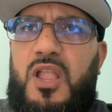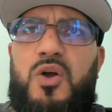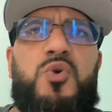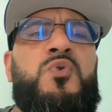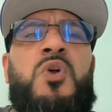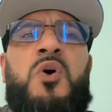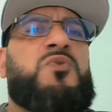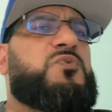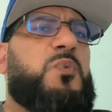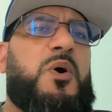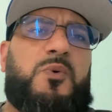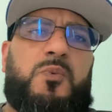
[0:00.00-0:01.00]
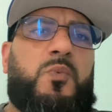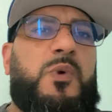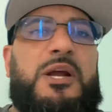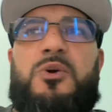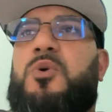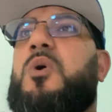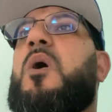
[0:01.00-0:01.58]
who knows where